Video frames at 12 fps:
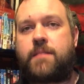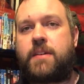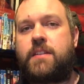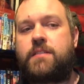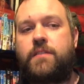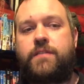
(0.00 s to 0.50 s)
I
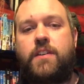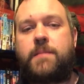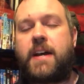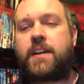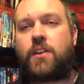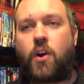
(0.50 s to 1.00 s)
mean, it's a film
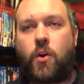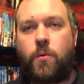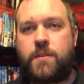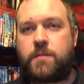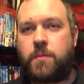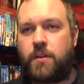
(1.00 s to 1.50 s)
I can
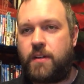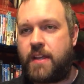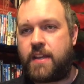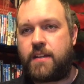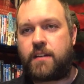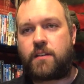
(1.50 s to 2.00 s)
always put
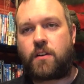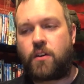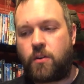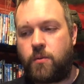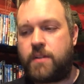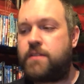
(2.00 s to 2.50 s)
in and
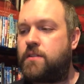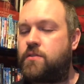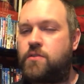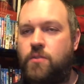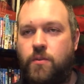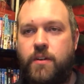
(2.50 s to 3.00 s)
always
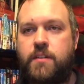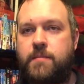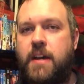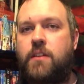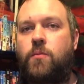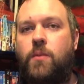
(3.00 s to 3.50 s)
enjoy no
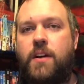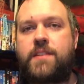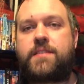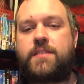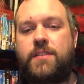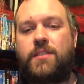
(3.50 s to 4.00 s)
matter
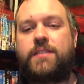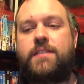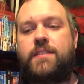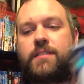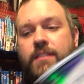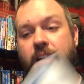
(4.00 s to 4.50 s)
what, still
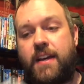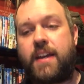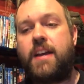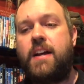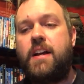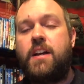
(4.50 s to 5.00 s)
to this day.